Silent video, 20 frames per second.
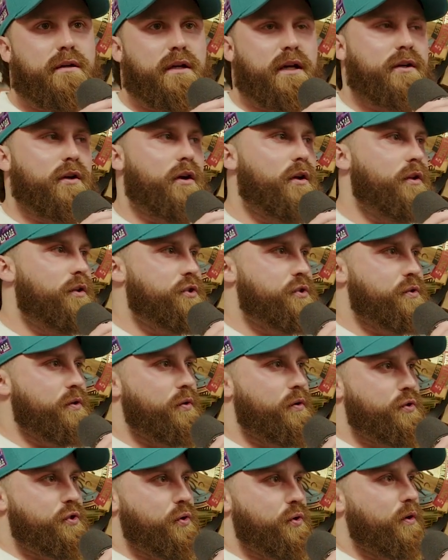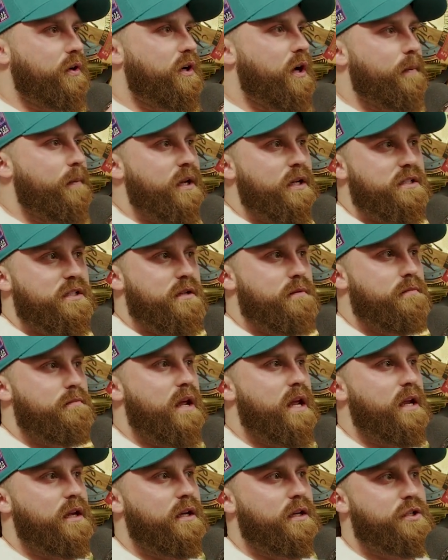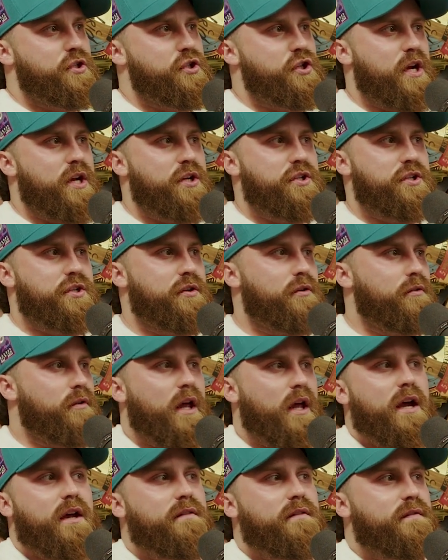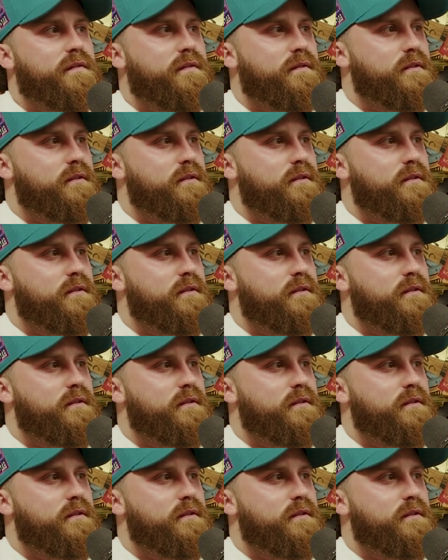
acknowledge your own shortcomings and make a change in your life.